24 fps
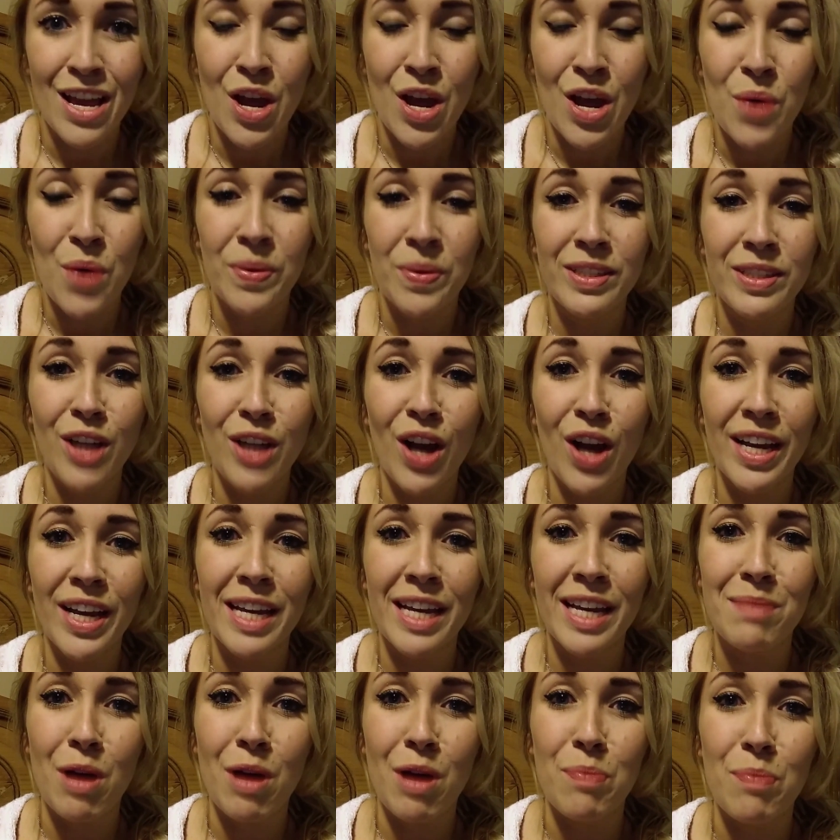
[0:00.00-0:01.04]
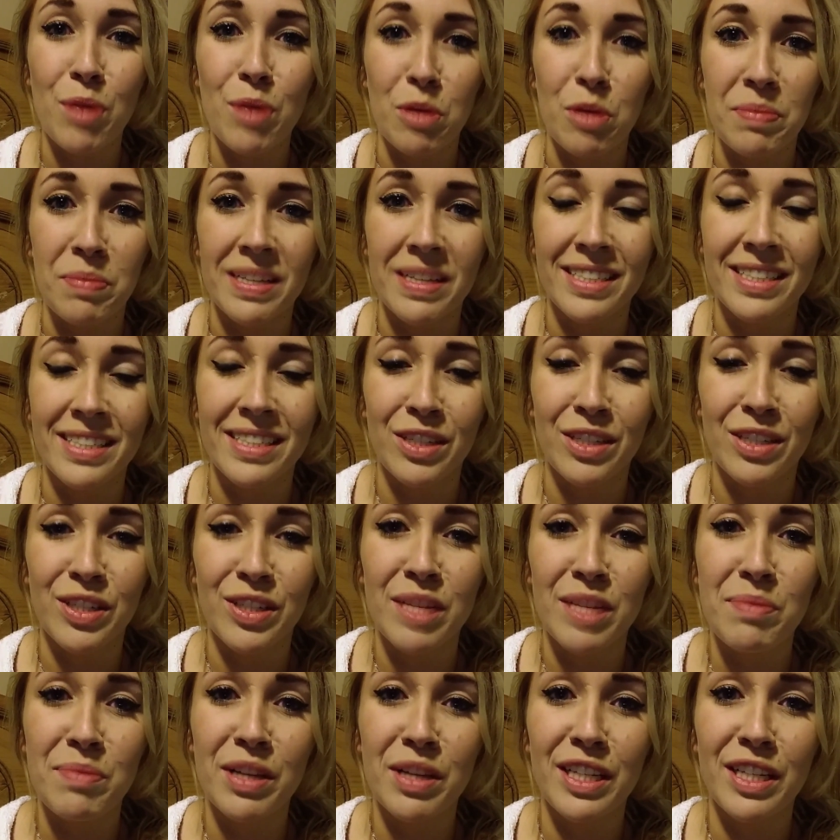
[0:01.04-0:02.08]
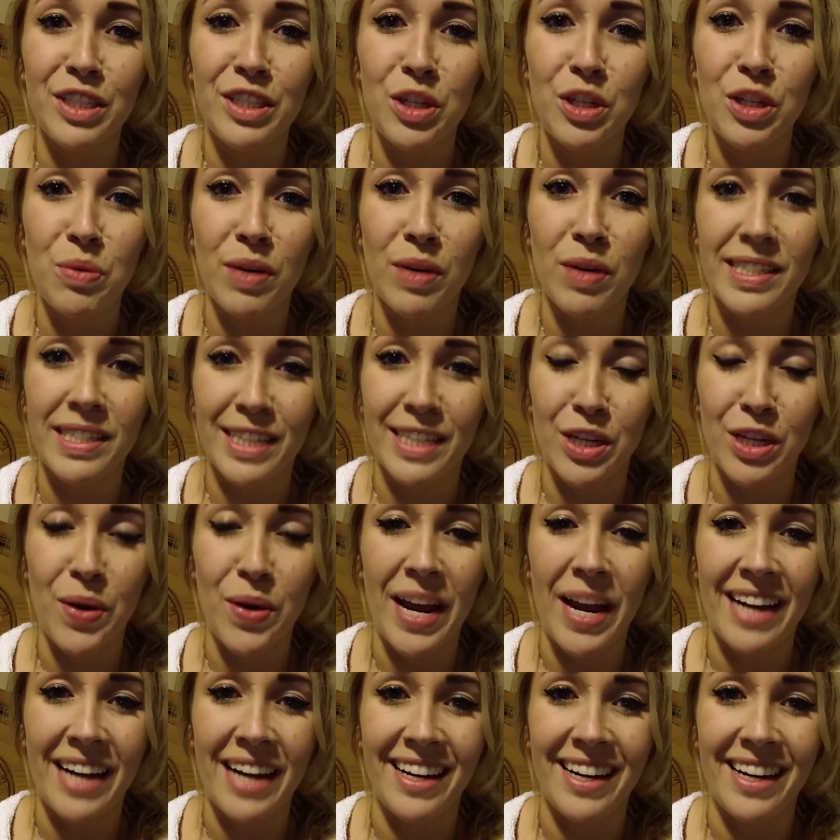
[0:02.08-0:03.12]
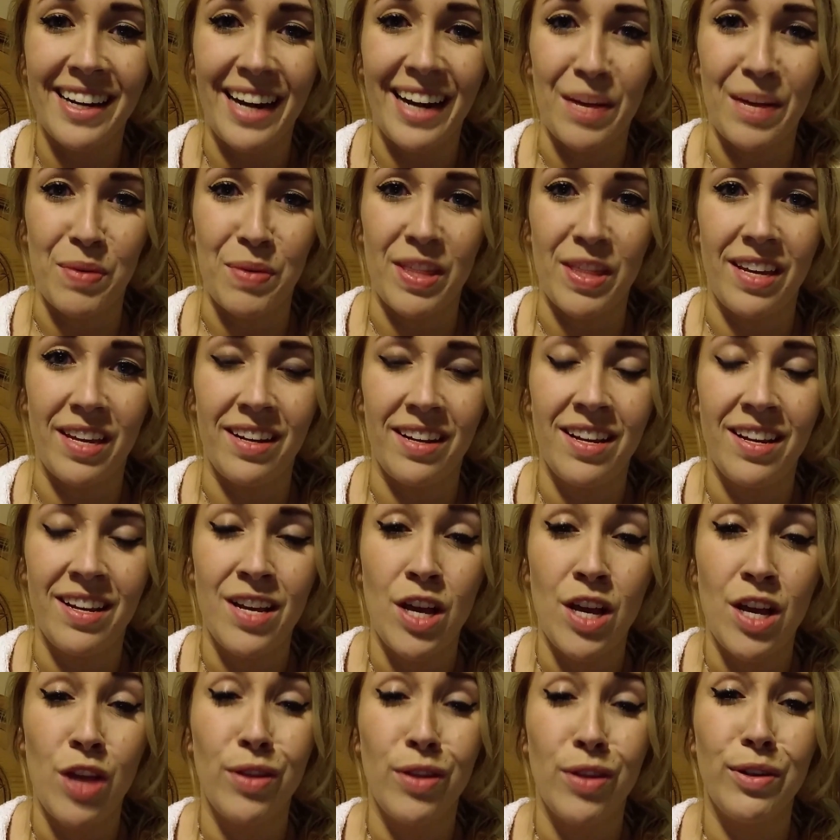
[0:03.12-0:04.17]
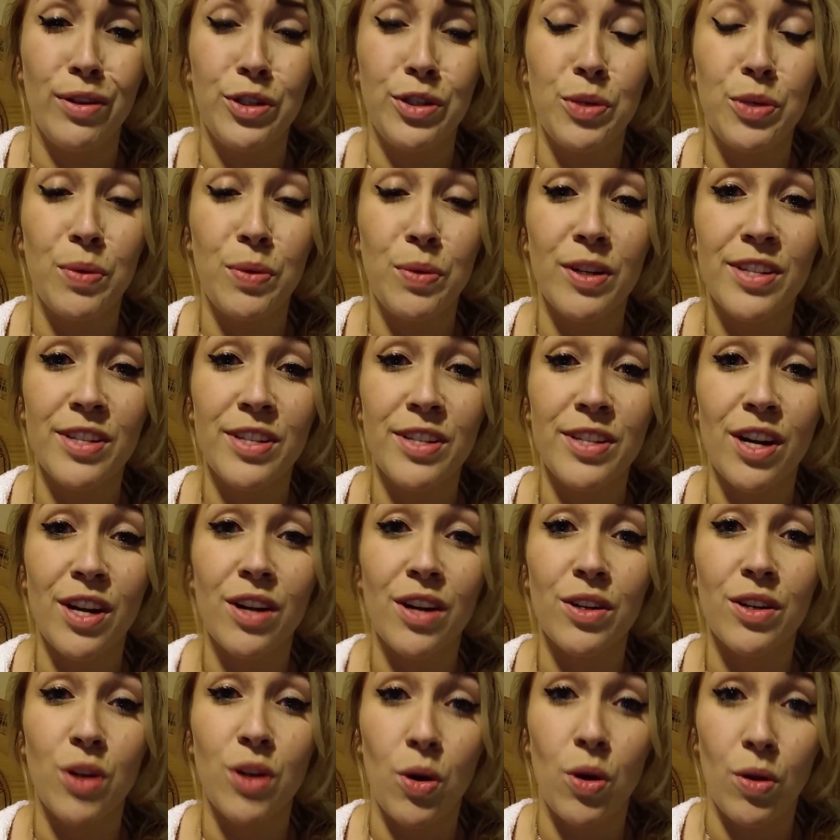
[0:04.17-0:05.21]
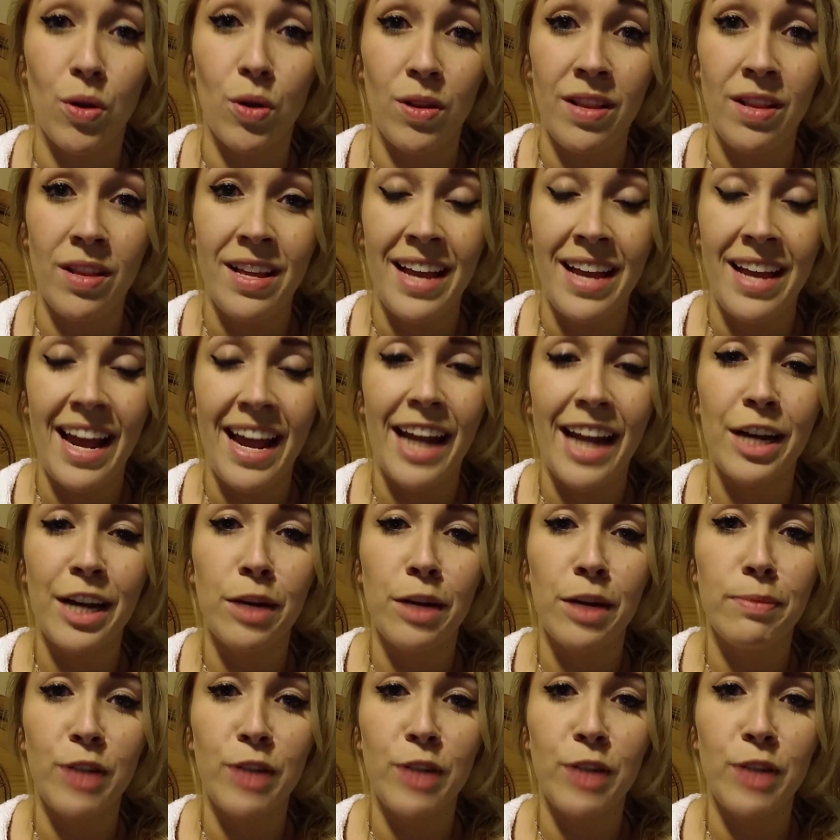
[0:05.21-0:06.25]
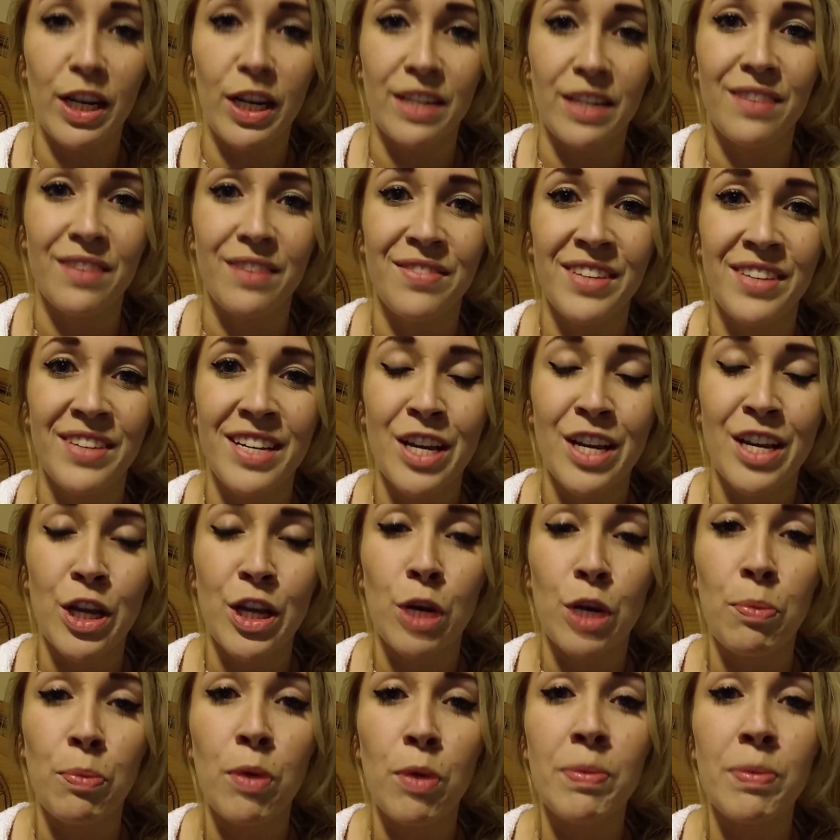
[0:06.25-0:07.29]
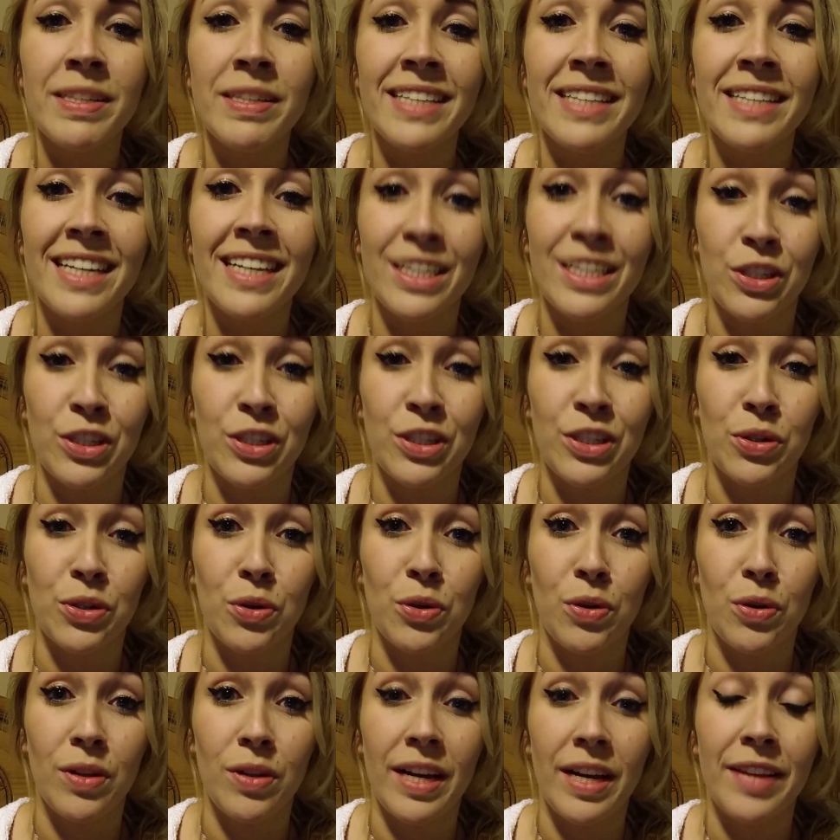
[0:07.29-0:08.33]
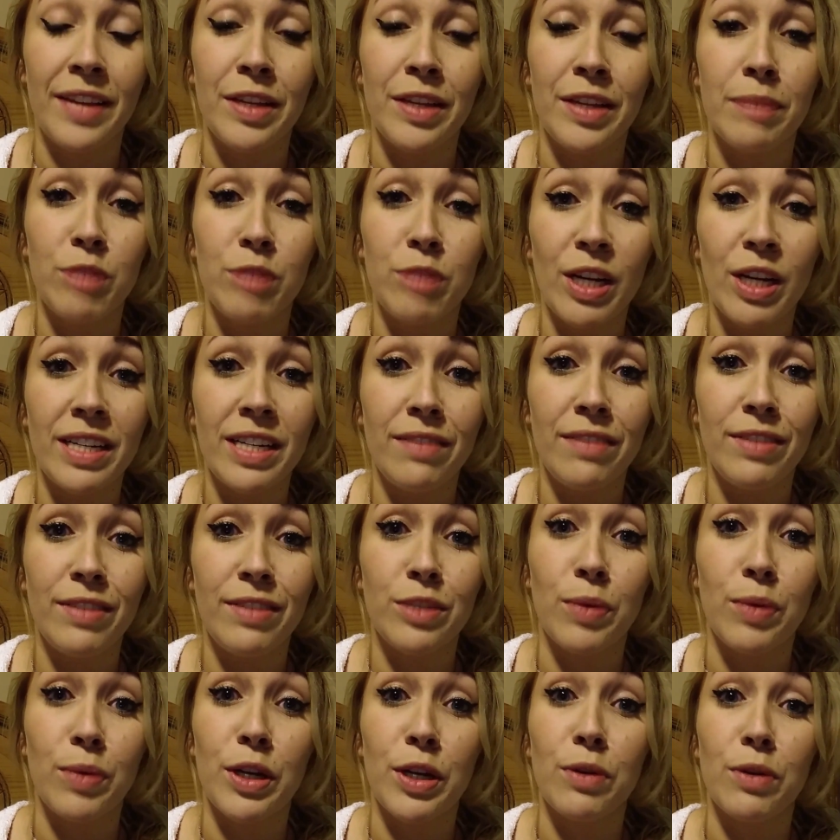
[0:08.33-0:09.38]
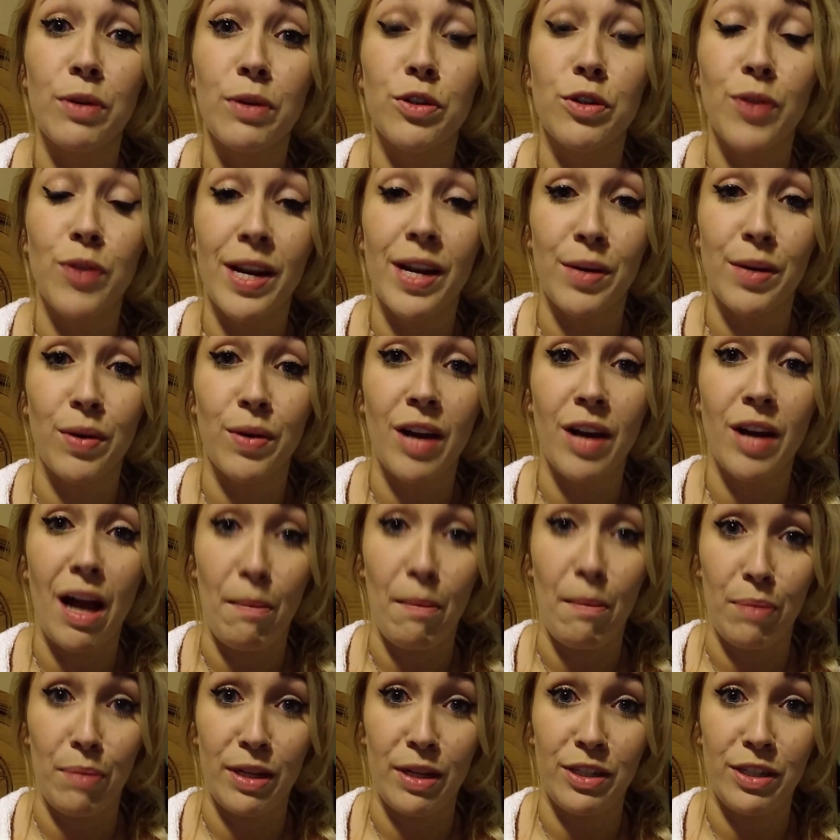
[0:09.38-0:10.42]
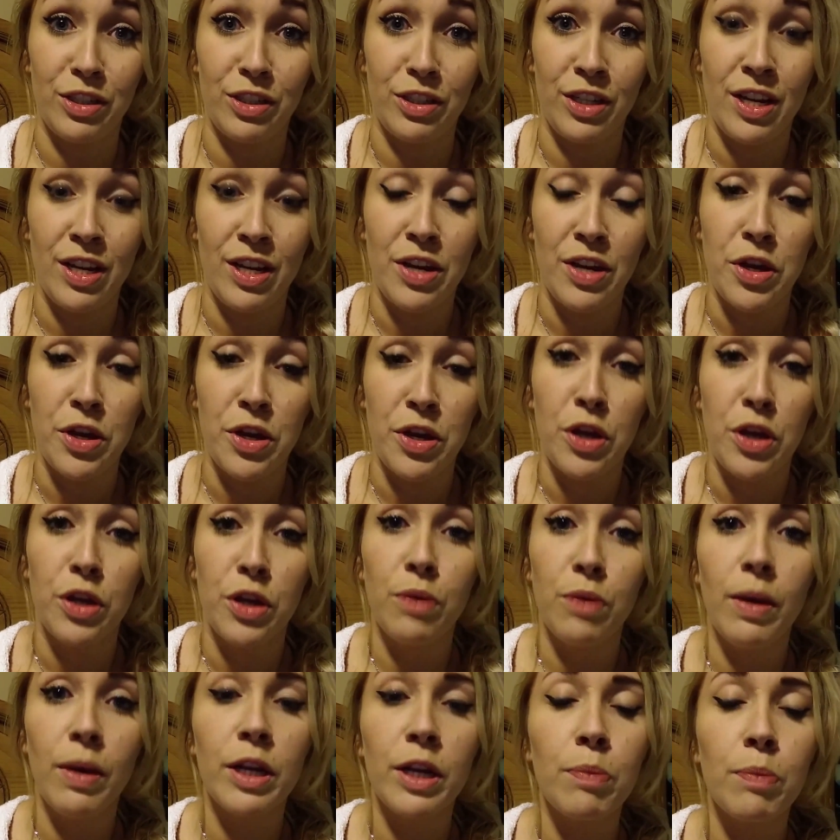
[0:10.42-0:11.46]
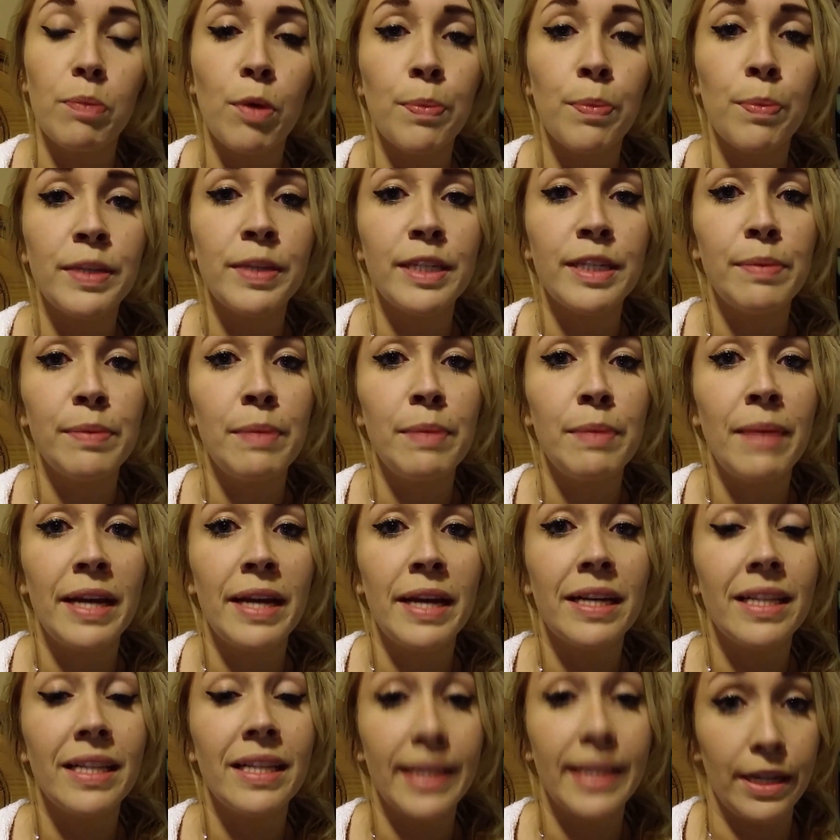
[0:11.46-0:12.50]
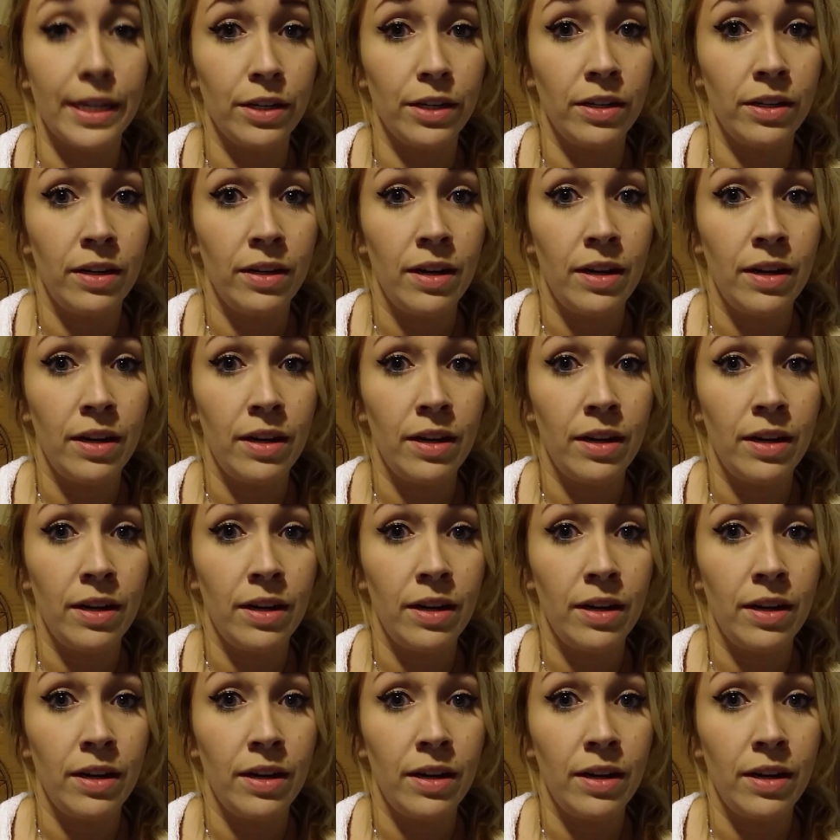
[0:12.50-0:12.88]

When talking about purpose, there are typically two words that go hand in hand with it. Those two words are a goal and an objective. Your purpose is your goal, and the objective is what you are trying to accomplish. You want your purpose to be made clear,